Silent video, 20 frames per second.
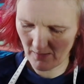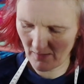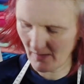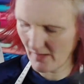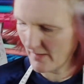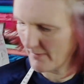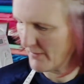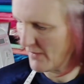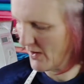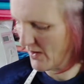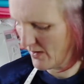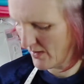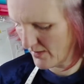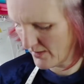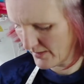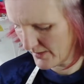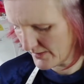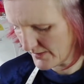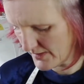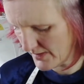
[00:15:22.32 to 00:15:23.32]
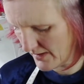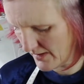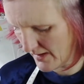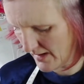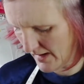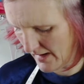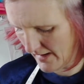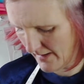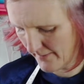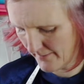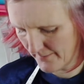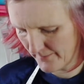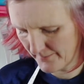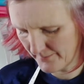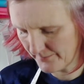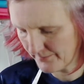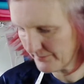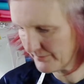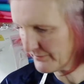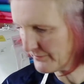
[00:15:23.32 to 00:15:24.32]
marked, and
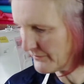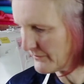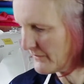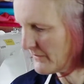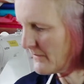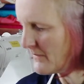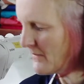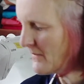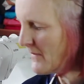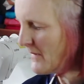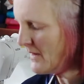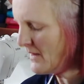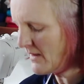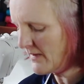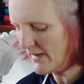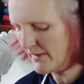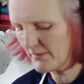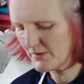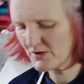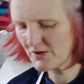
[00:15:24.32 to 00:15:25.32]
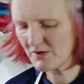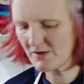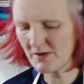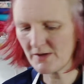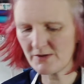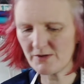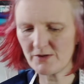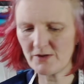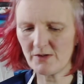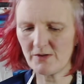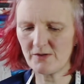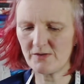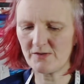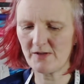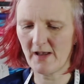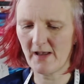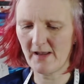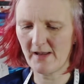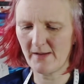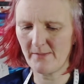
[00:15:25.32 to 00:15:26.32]
then we just need to do the
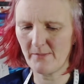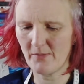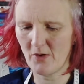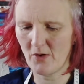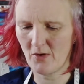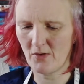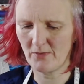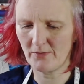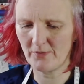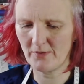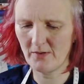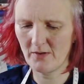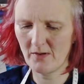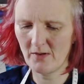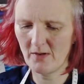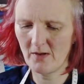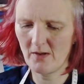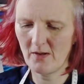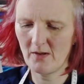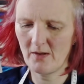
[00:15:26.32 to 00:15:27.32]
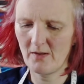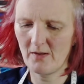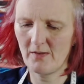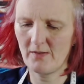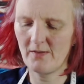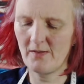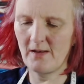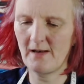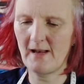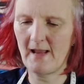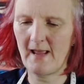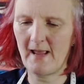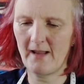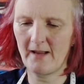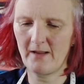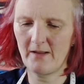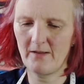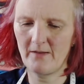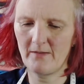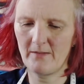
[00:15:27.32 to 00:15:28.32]
same on the
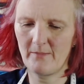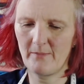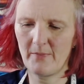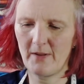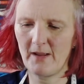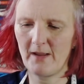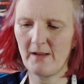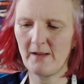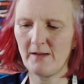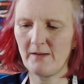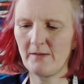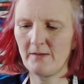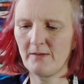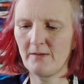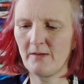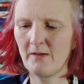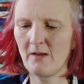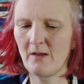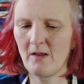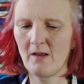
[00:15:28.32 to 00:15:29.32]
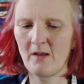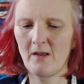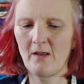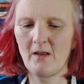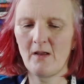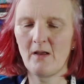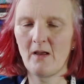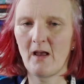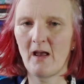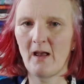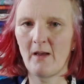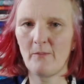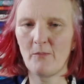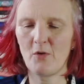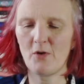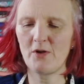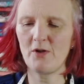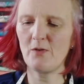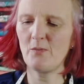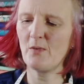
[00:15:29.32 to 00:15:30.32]
leg piece.
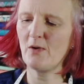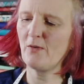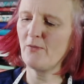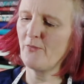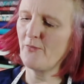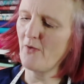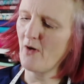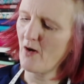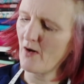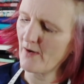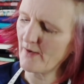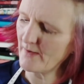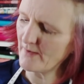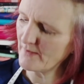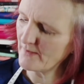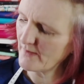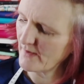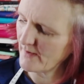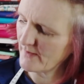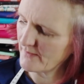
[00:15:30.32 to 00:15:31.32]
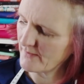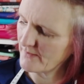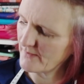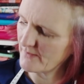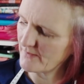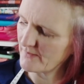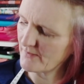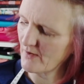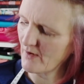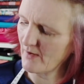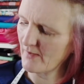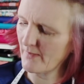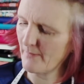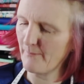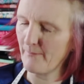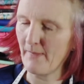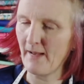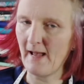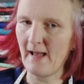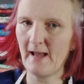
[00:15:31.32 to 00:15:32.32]
What you will find is the
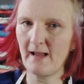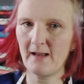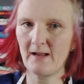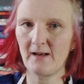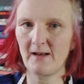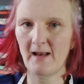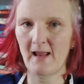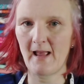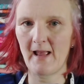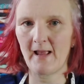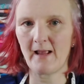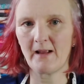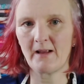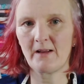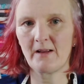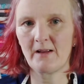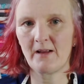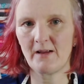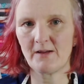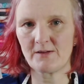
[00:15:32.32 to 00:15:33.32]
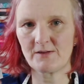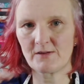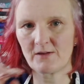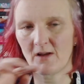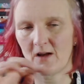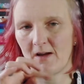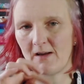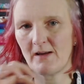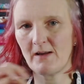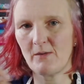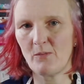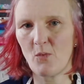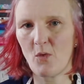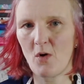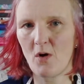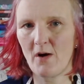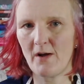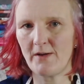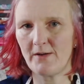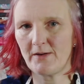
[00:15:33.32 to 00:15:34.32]
back leg is slightly
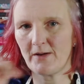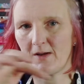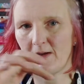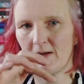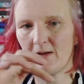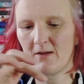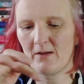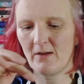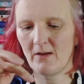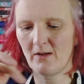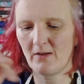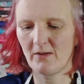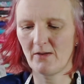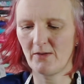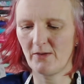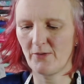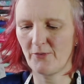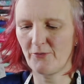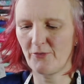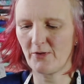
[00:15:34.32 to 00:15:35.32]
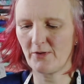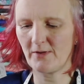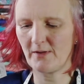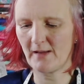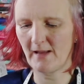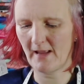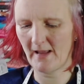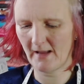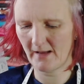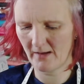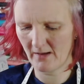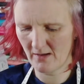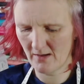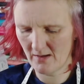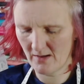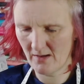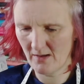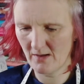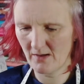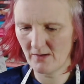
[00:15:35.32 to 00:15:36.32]
wider than the front leg,
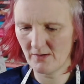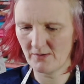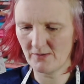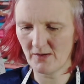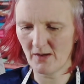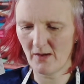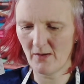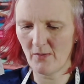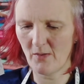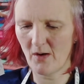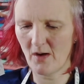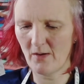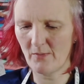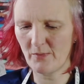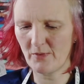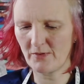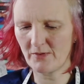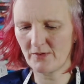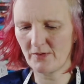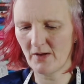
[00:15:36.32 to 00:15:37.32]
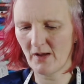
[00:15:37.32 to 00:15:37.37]
so I would